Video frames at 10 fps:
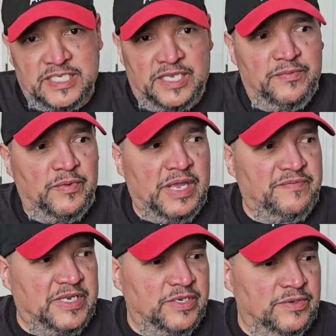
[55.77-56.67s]
the giveaway
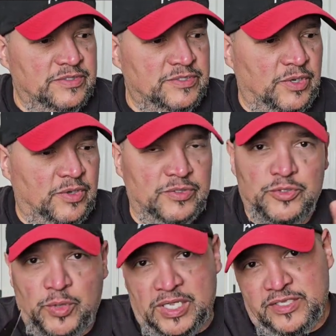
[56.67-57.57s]
video. So
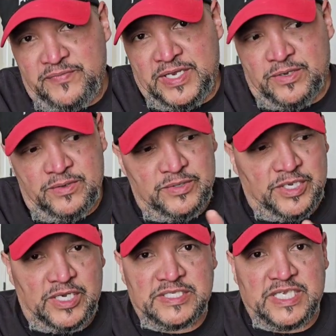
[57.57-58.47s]
throughout the video,
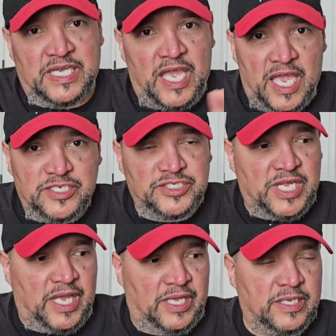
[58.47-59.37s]
you're going to see a
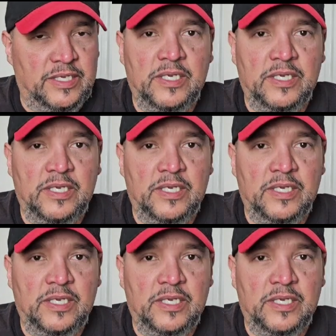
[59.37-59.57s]
hashtag.